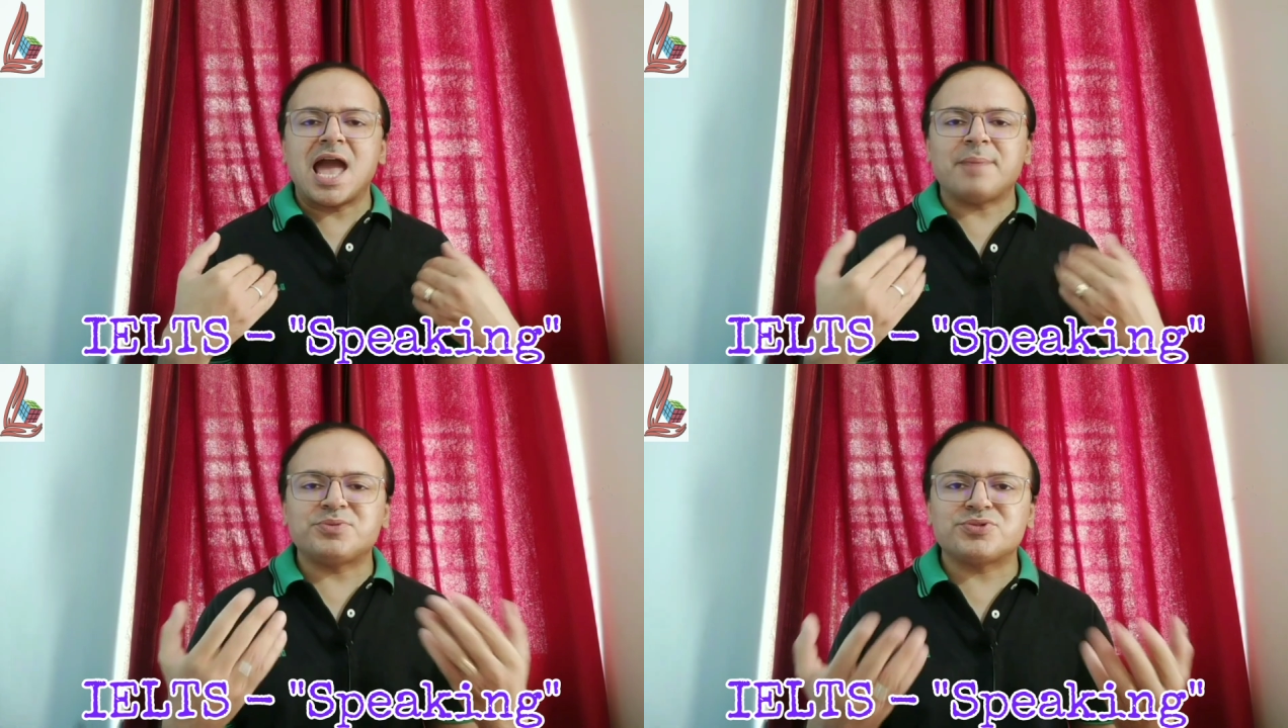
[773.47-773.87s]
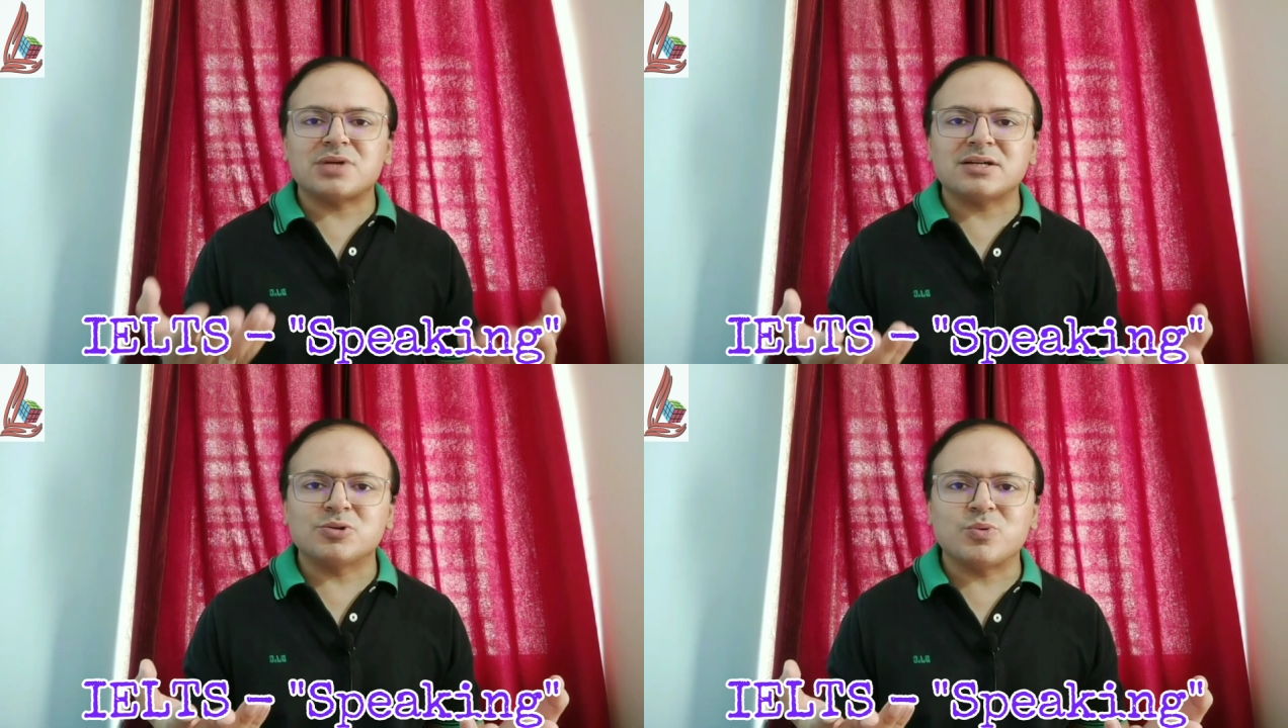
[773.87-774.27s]

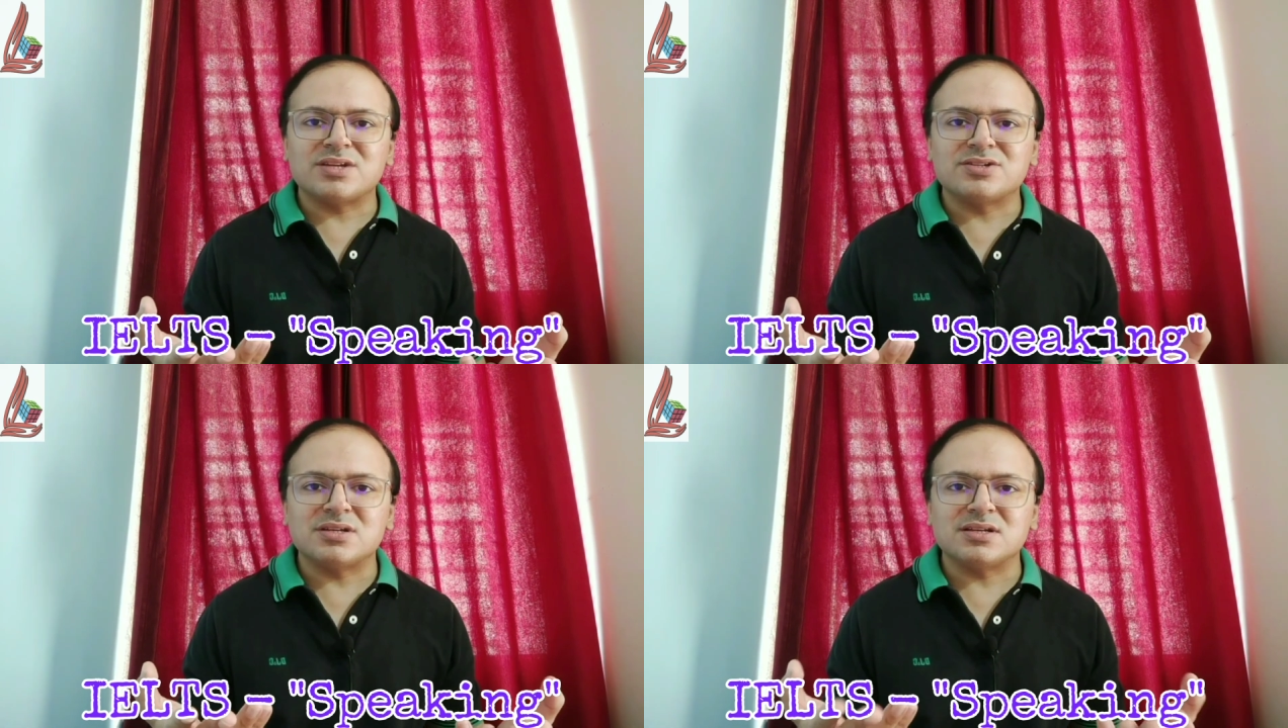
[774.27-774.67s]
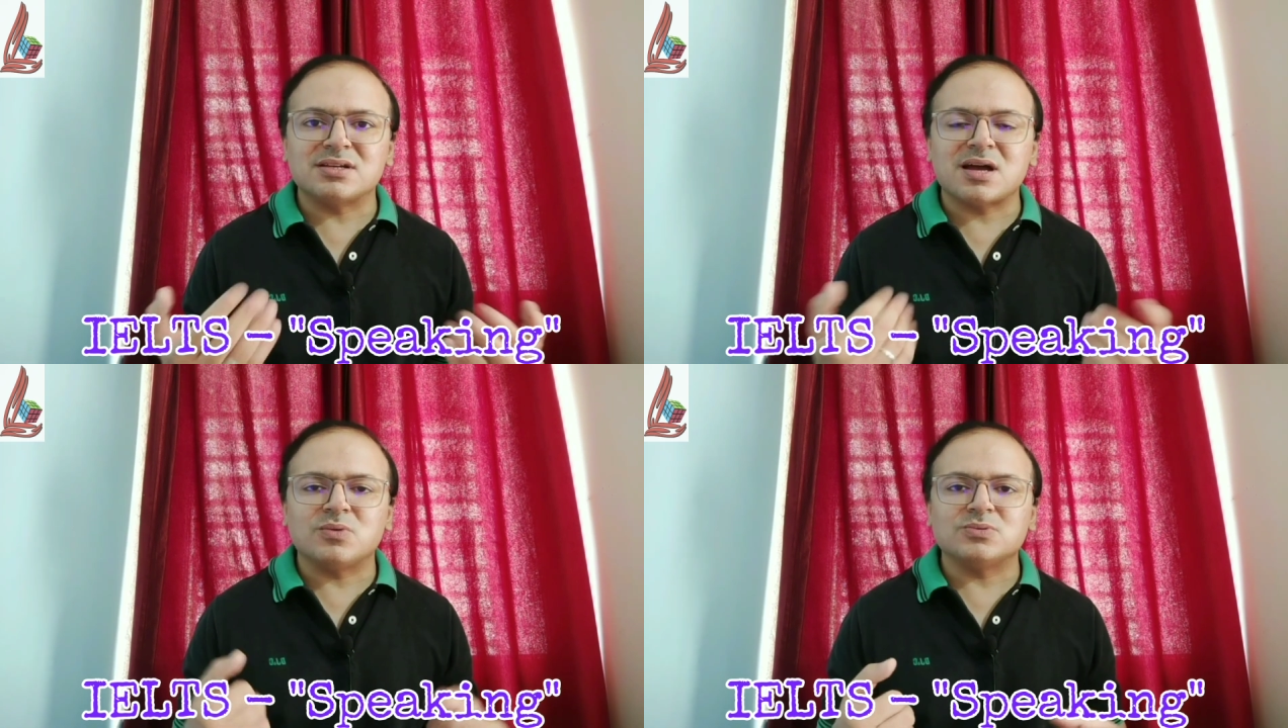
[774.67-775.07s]
abstract
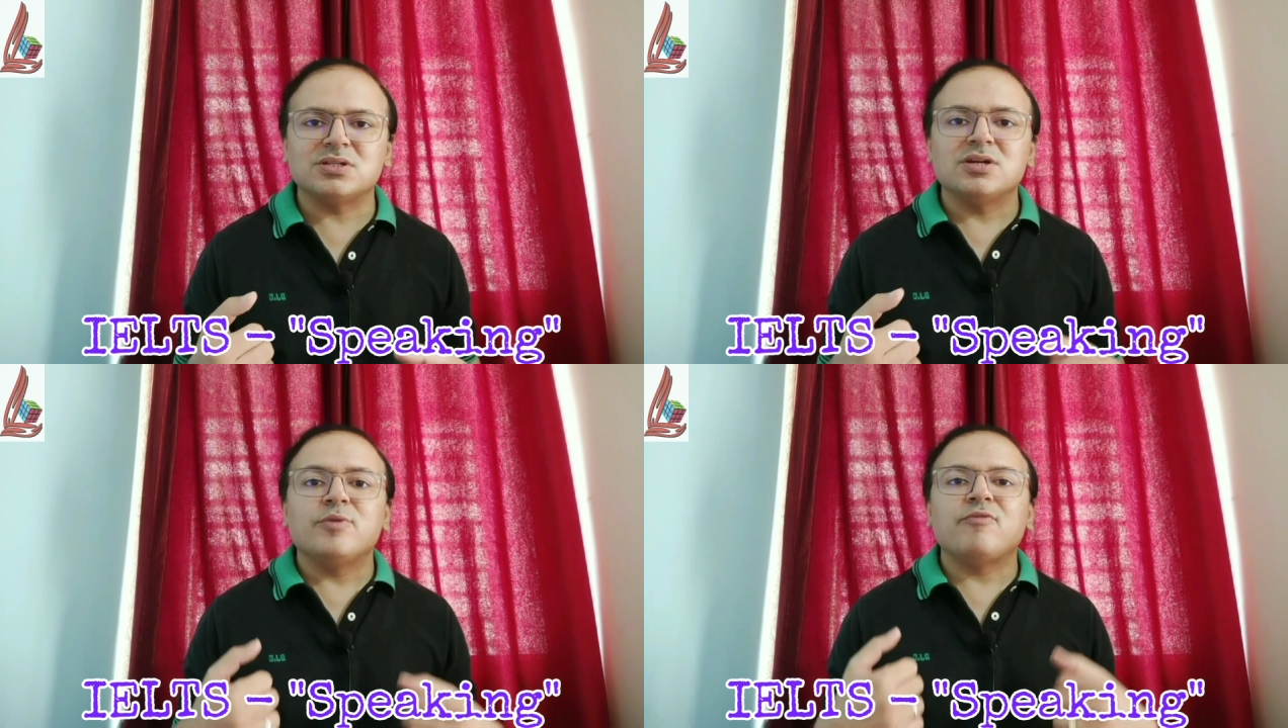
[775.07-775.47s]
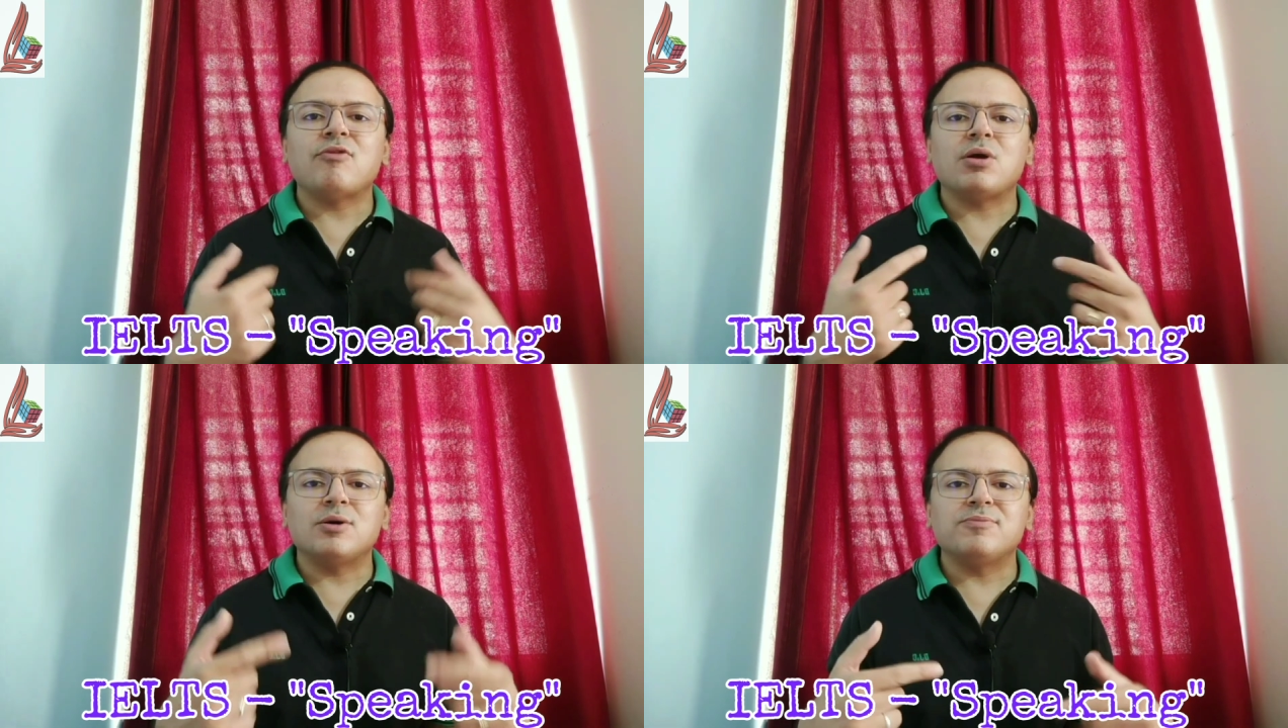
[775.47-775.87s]
questioning round,
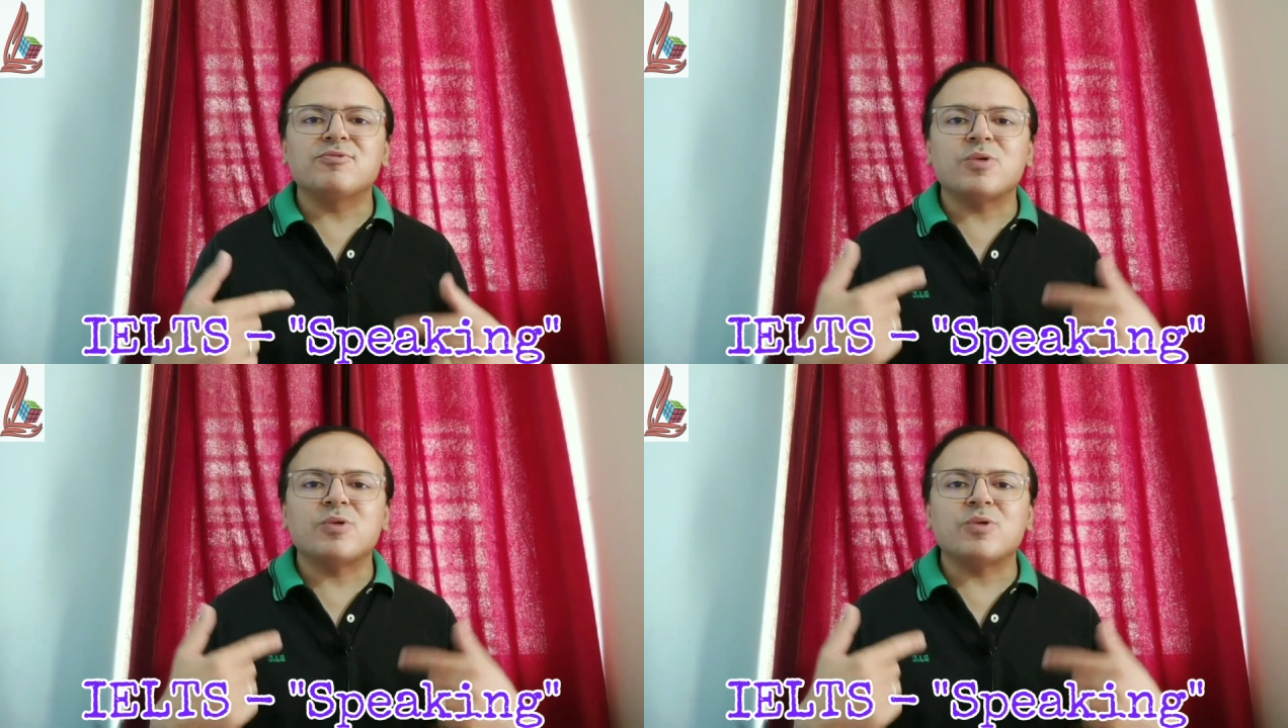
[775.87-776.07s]
follow-up